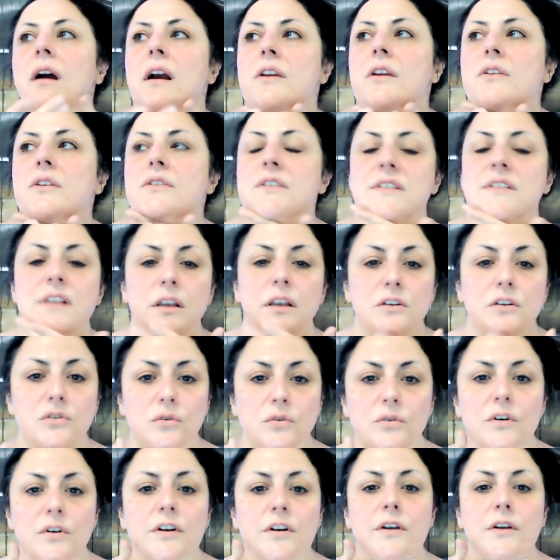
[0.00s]

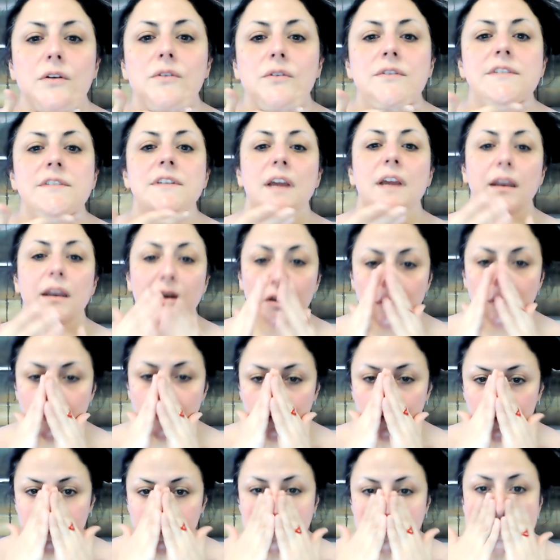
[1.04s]
essential oils, and I
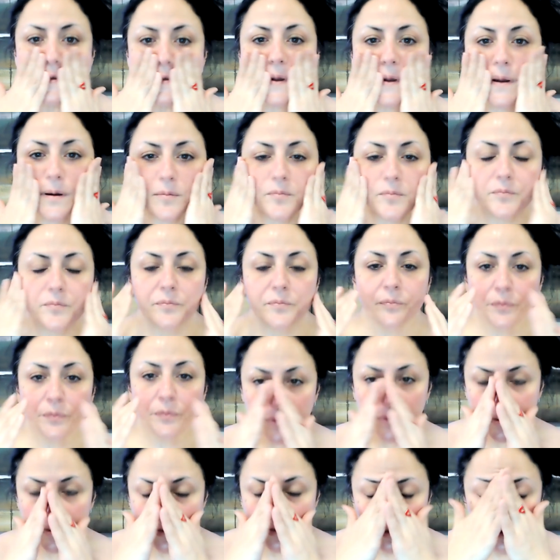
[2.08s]
use
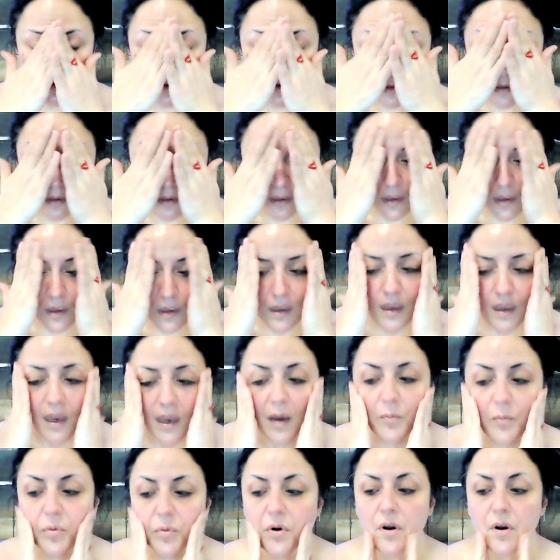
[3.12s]

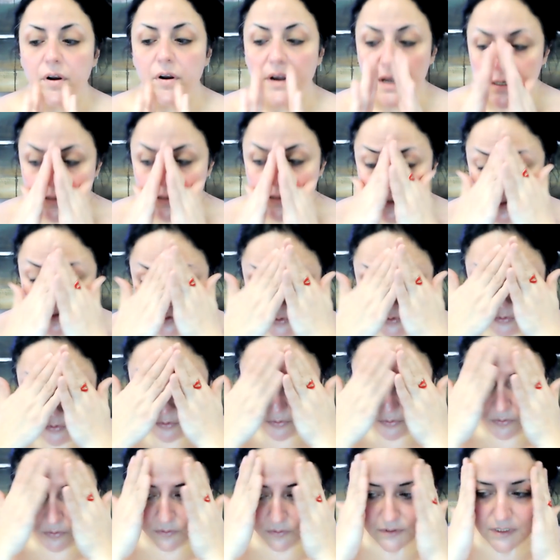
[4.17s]
a product
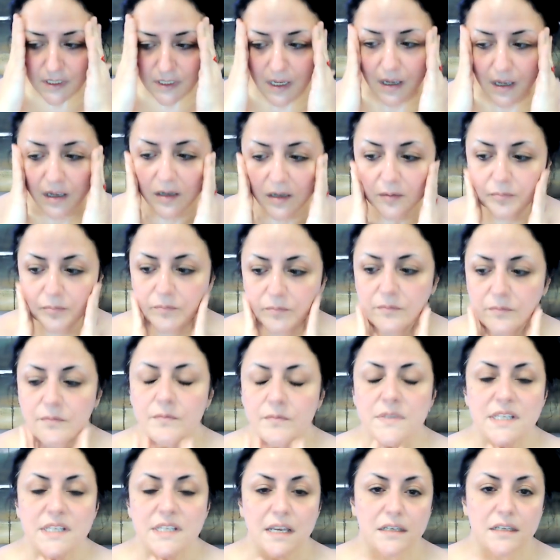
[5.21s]
called
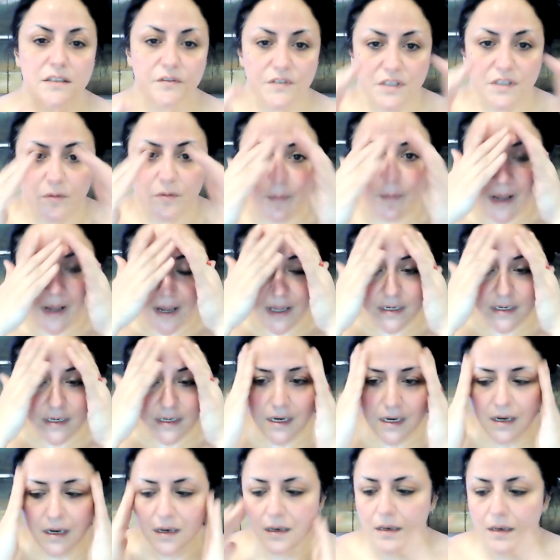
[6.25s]
Scent of
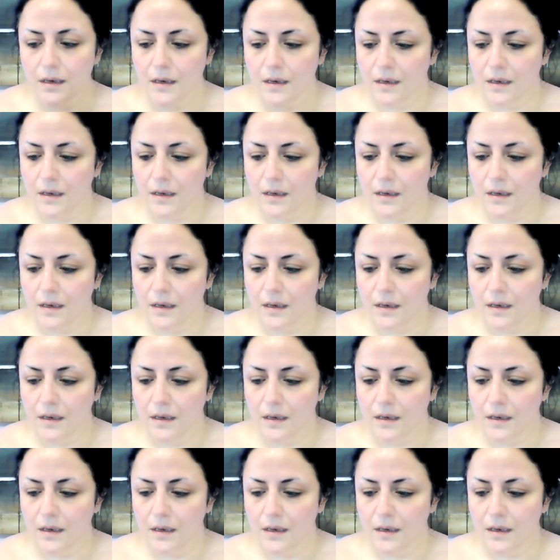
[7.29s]
Samadhi